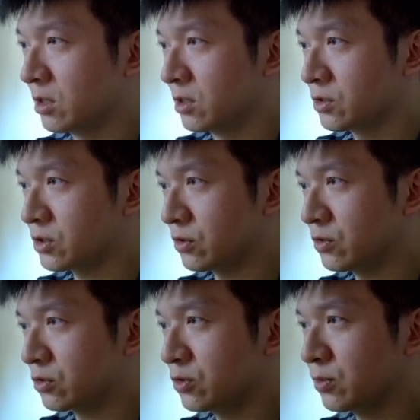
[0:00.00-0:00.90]
So your
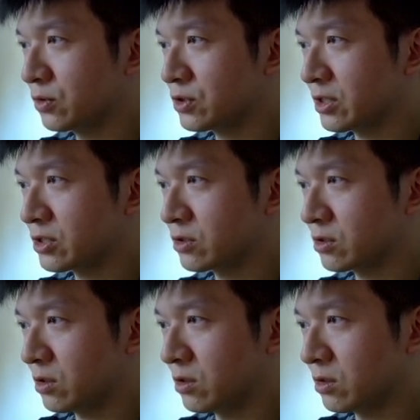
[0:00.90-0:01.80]
2.6 is
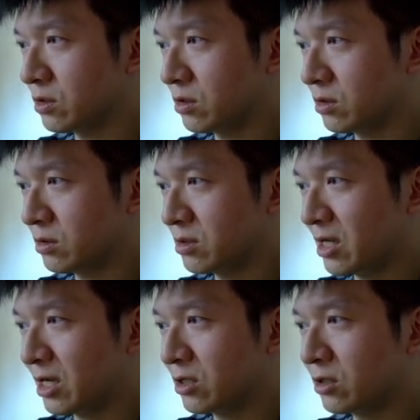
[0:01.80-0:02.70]

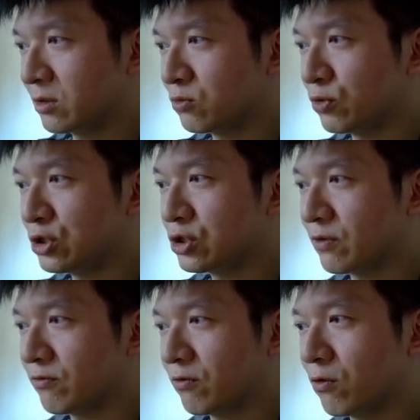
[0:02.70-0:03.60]
not gonna reach the
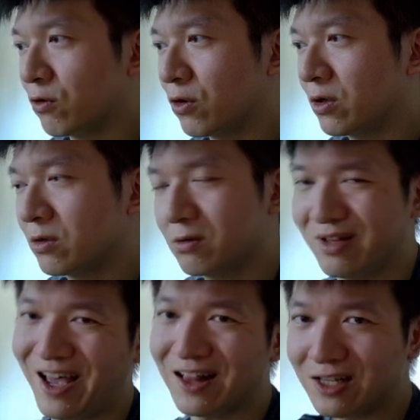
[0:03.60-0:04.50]
4,
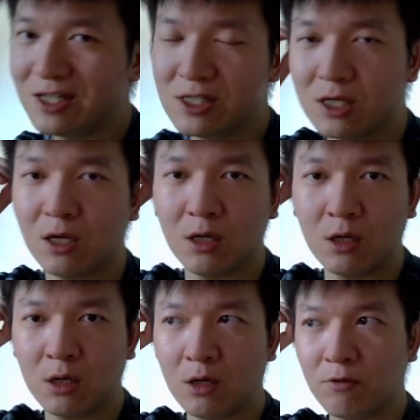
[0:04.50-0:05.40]
at least
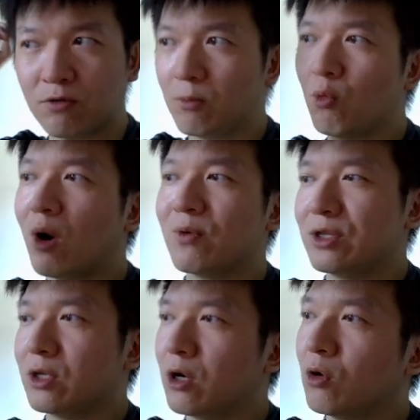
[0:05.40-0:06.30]
from what we
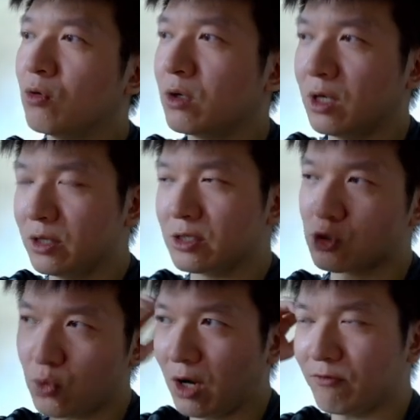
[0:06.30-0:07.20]
know in this
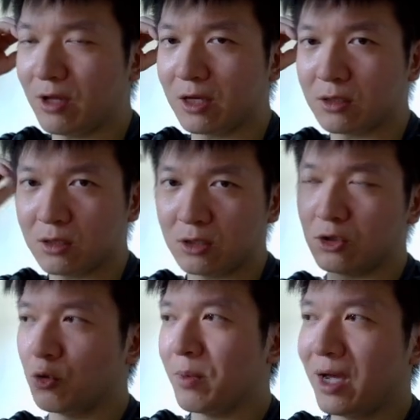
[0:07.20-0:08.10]
graph, like the
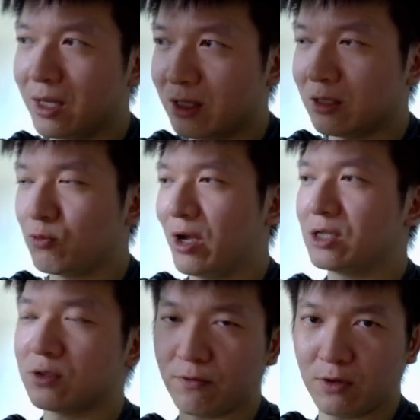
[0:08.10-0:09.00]
domain and the
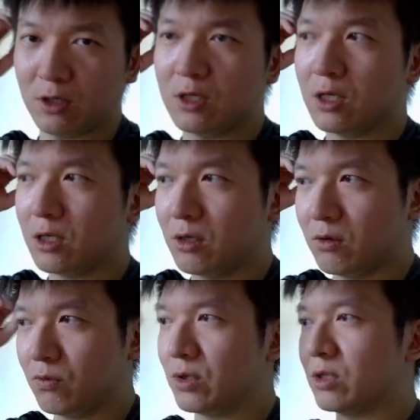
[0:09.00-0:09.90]
range of it.
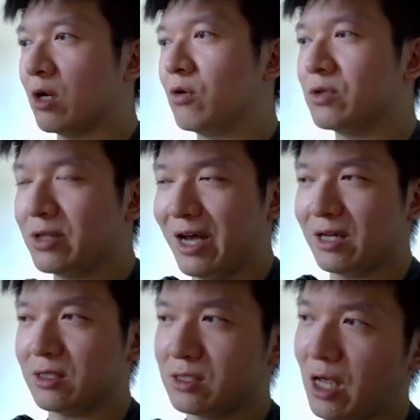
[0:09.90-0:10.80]
We know
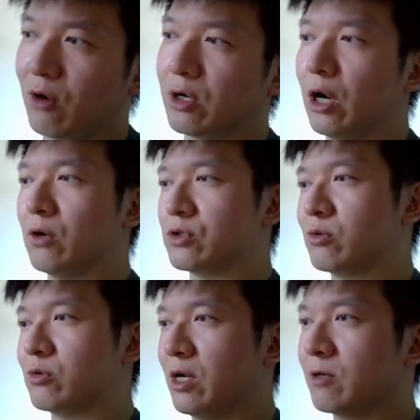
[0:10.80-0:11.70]
that's how it goes,
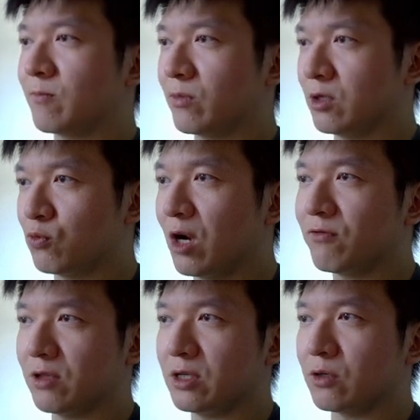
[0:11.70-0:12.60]
right?
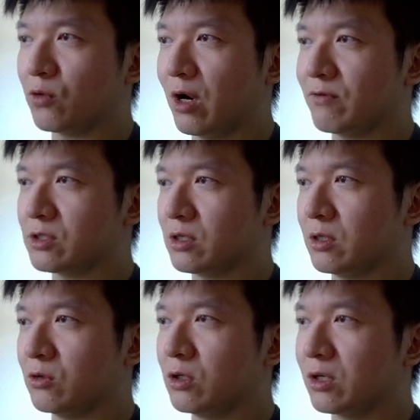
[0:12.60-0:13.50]
Roughly the graph is gonna
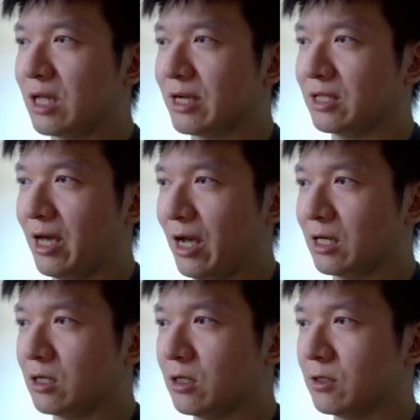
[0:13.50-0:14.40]
look like that.
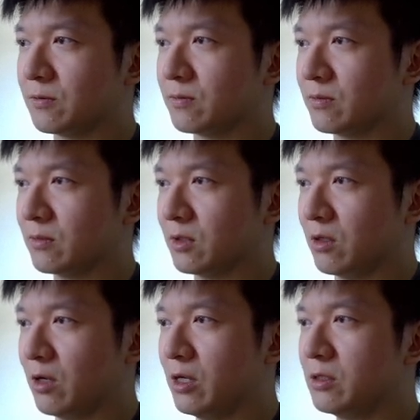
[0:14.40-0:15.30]

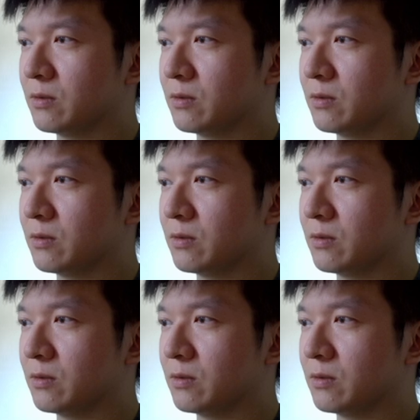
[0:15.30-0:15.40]
Alright?